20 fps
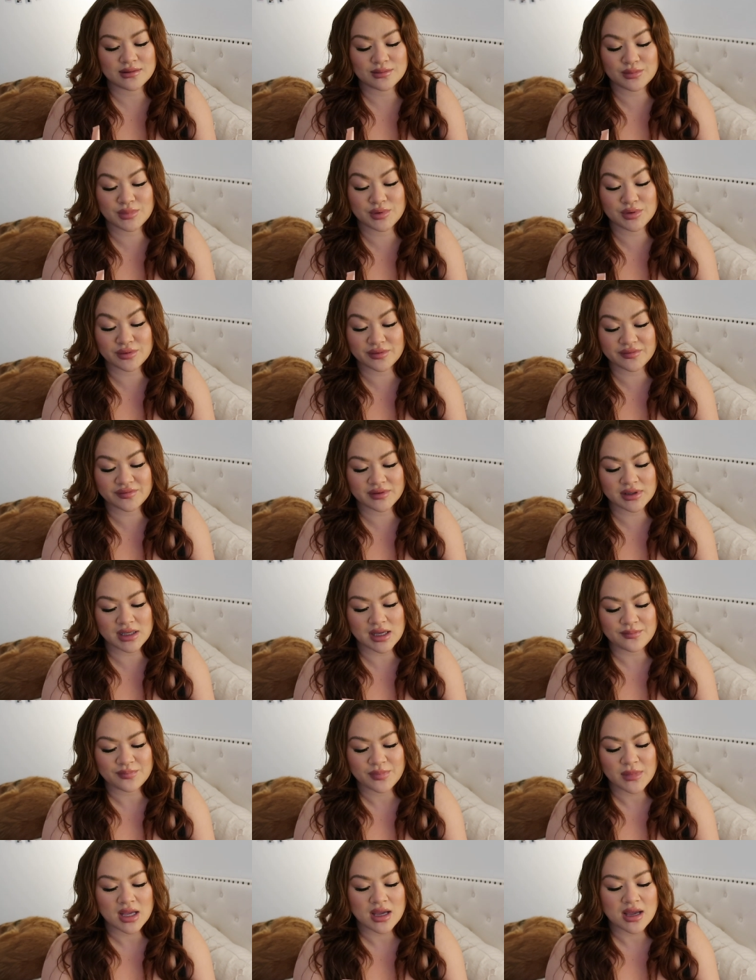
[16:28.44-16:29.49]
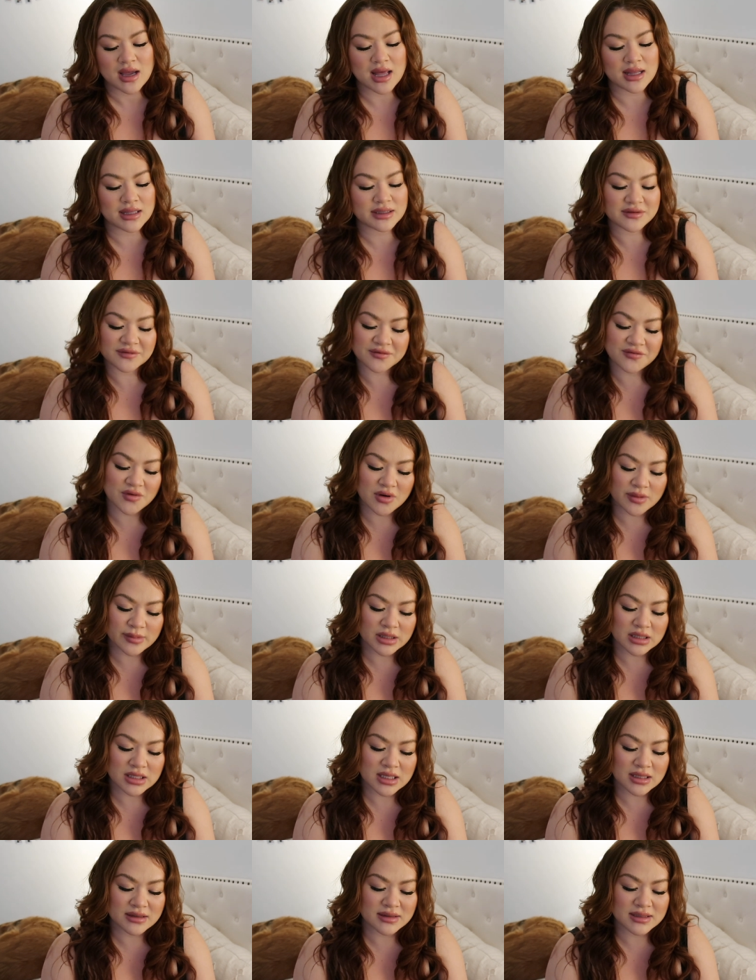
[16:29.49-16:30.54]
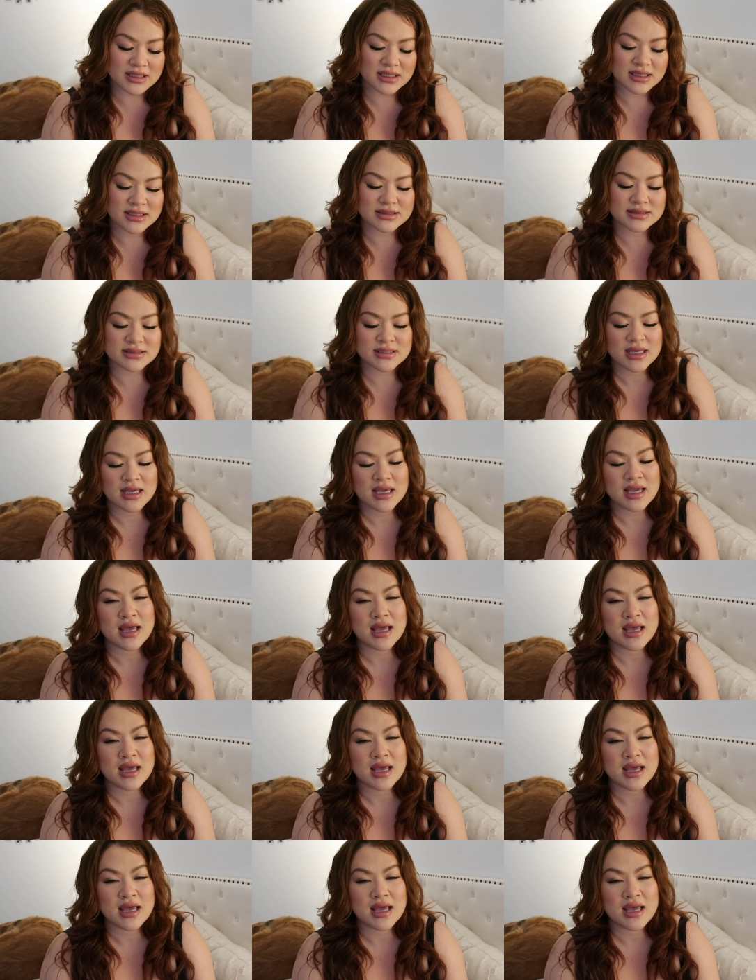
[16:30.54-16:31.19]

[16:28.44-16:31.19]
beautifully. I like the formula in this.